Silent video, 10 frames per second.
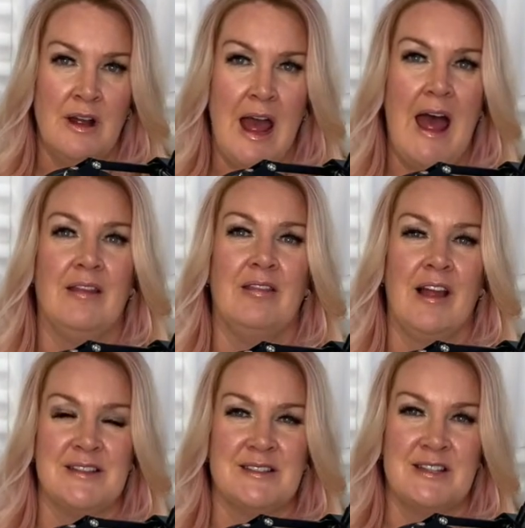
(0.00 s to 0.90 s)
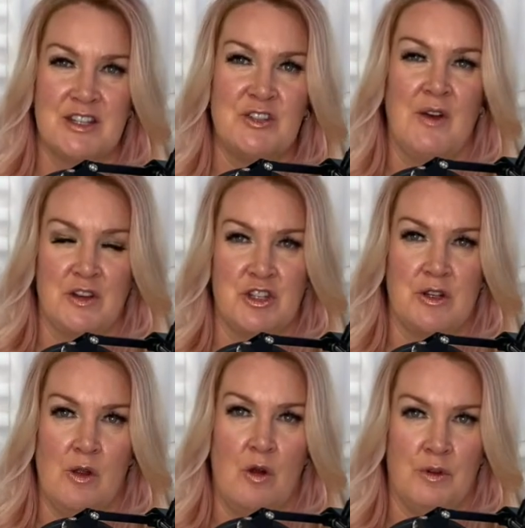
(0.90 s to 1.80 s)
and less
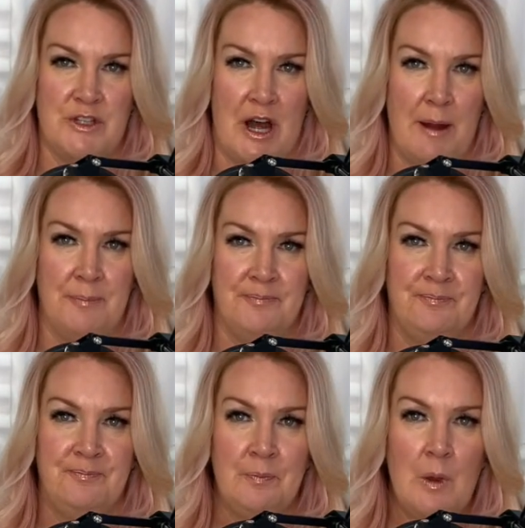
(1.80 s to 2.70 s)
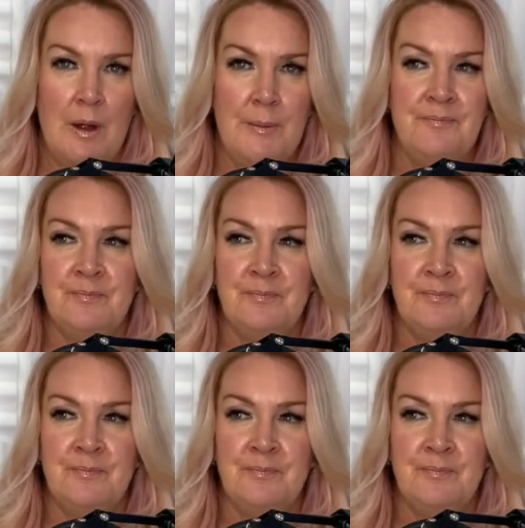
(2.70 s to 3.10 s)
dysfunctional over time. Okay?